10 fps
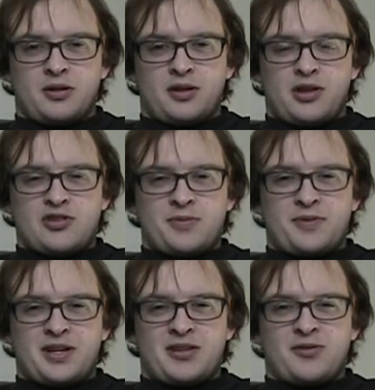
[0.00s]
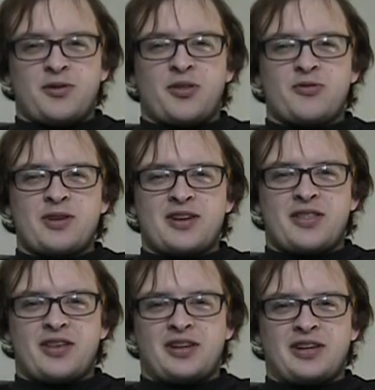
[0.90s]
They jumped out to a
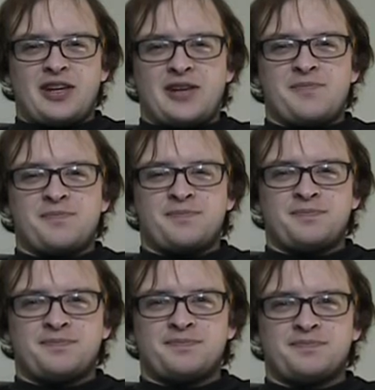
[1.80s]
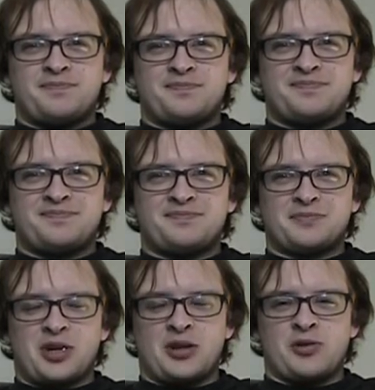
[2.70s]
3-0 lead
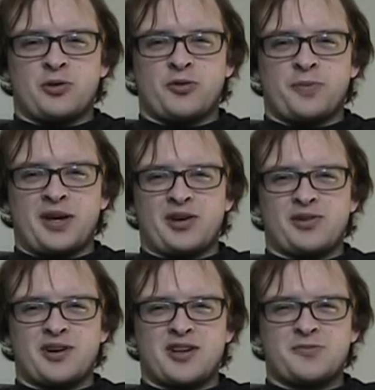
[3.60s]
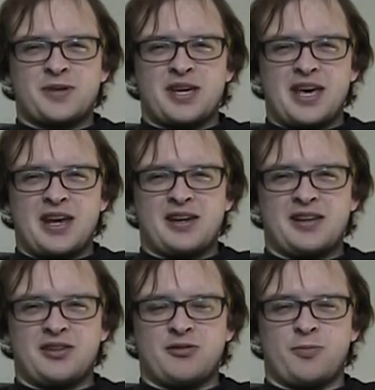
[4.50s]
on goals by Crosby,
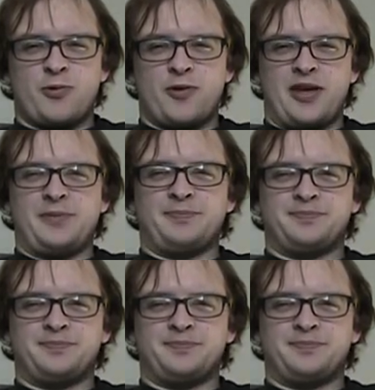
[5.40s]
Kennedy, and Dupuis.